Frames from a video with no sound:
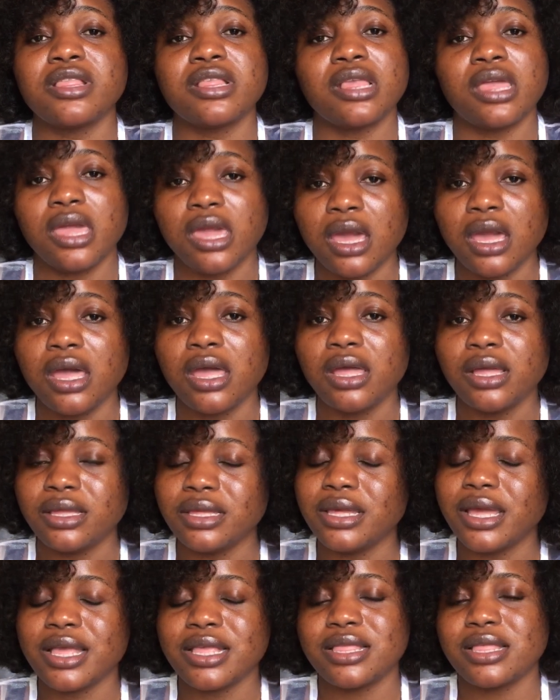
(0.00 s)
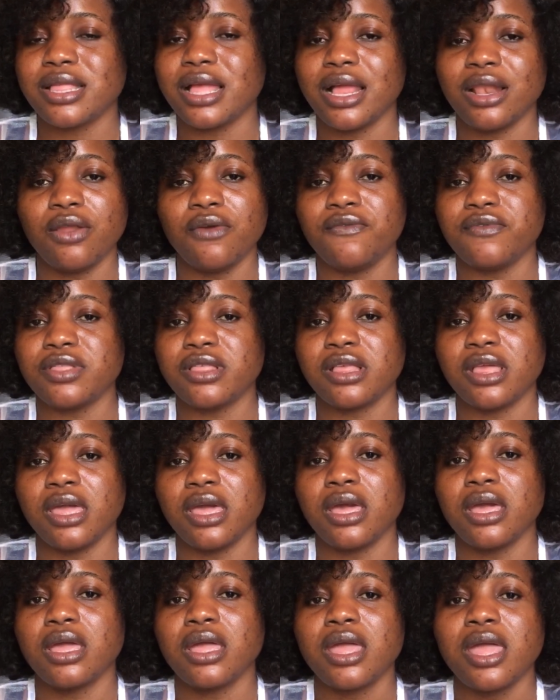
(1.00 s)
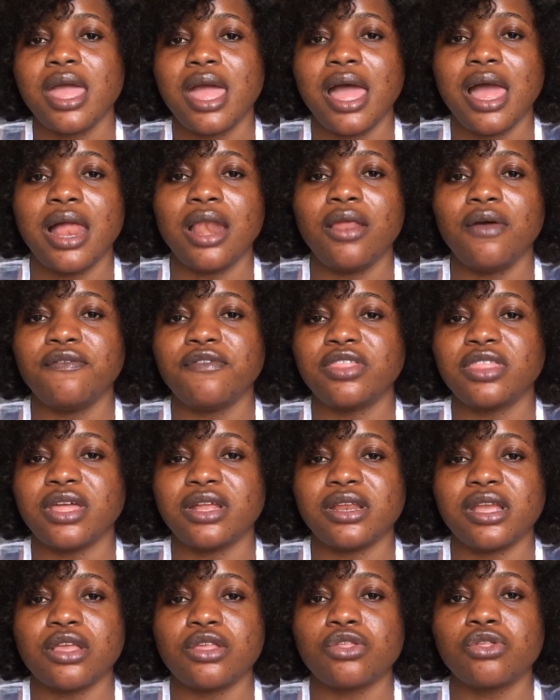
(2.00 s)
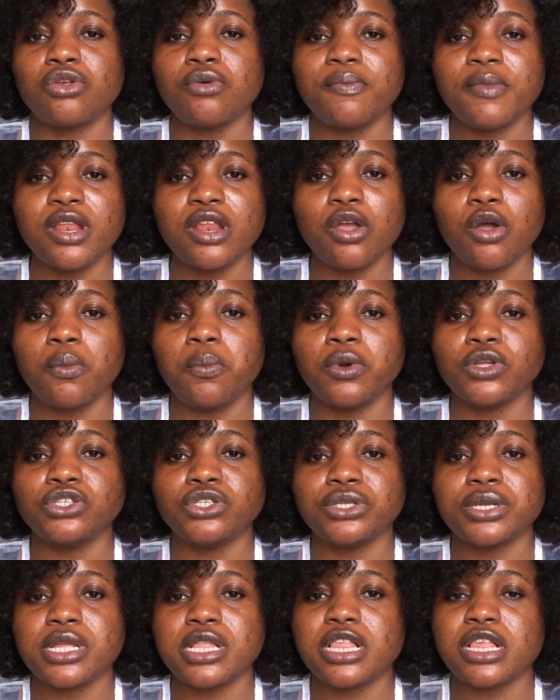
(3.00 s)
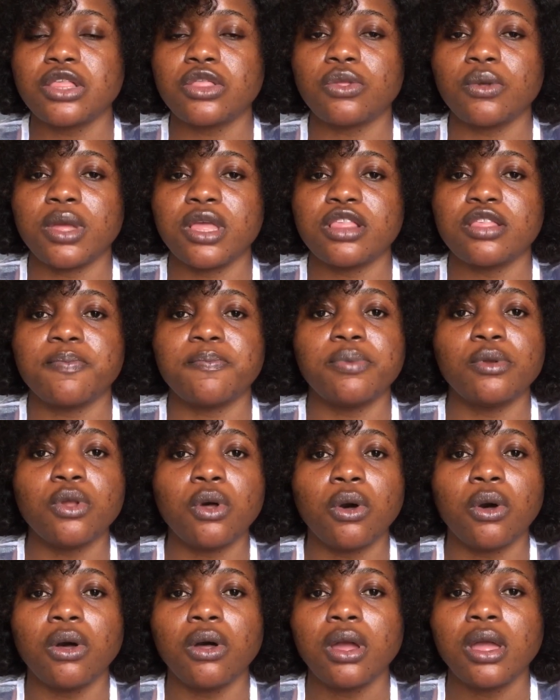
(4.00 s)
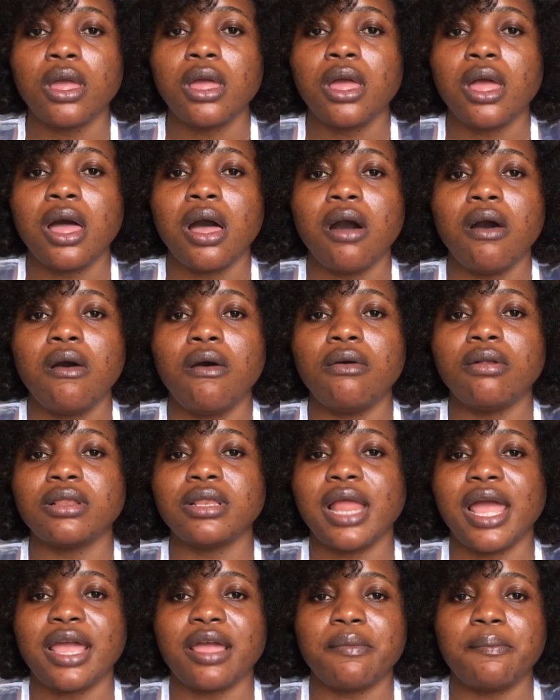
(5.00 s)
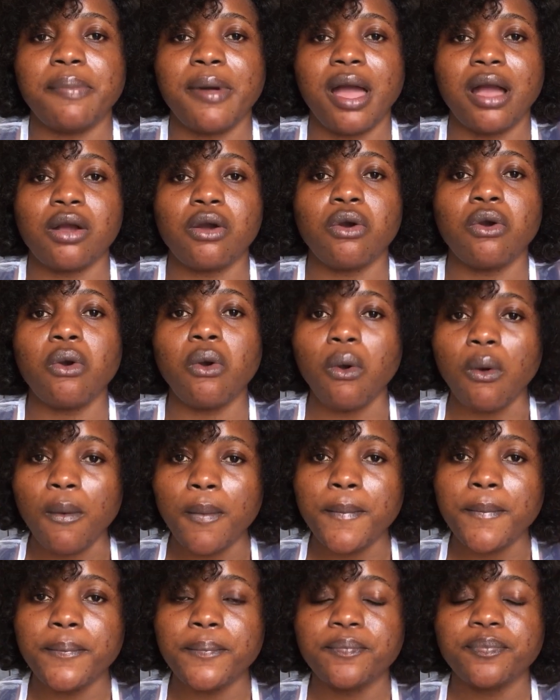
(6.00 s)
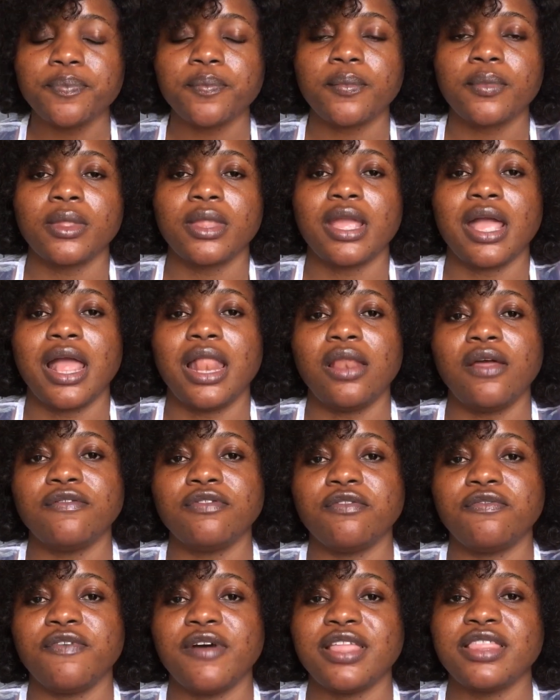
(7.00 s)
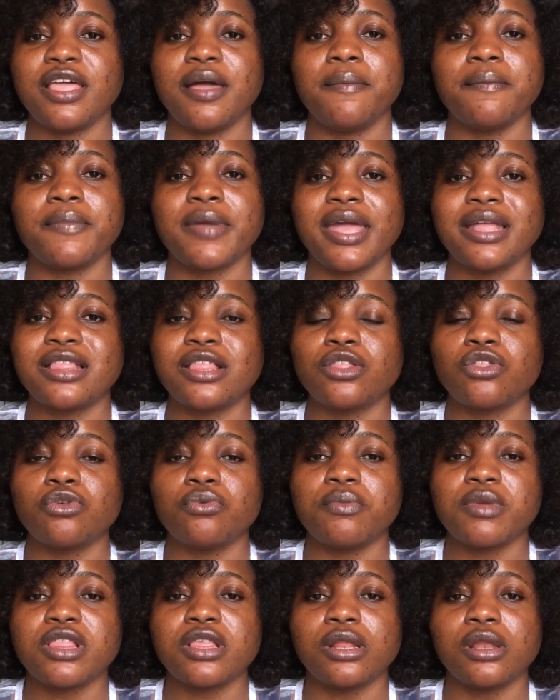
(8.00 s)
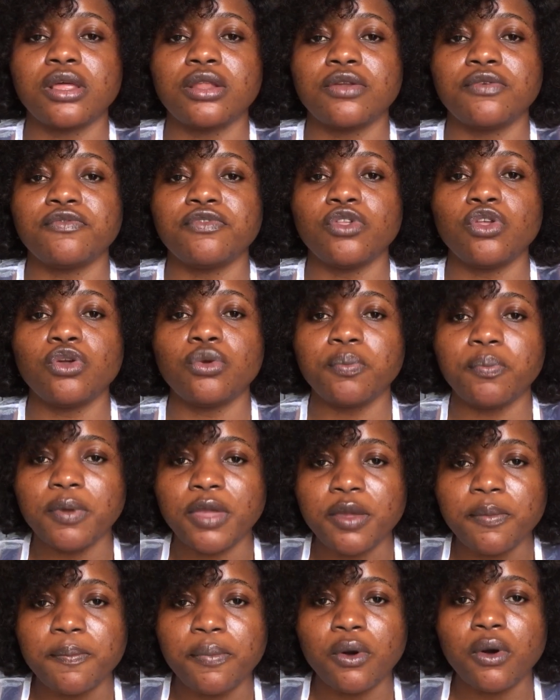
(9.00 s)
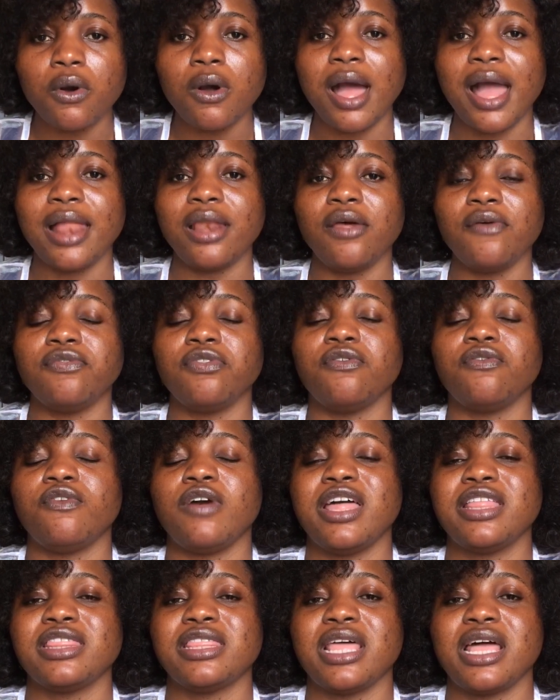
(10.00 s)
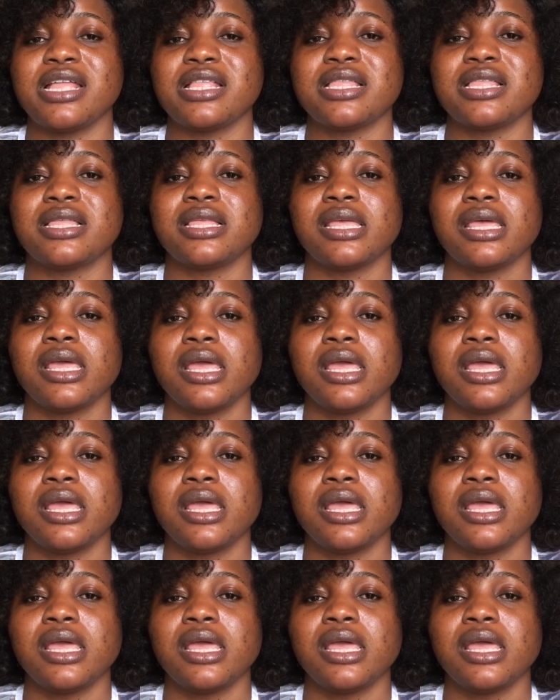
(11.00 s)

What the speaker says: it here. Yes, I love it here. I love it that there are so many opportunities to explore on like back home. I love the fact that I'm getting to meet a lot of new people. I love the fact that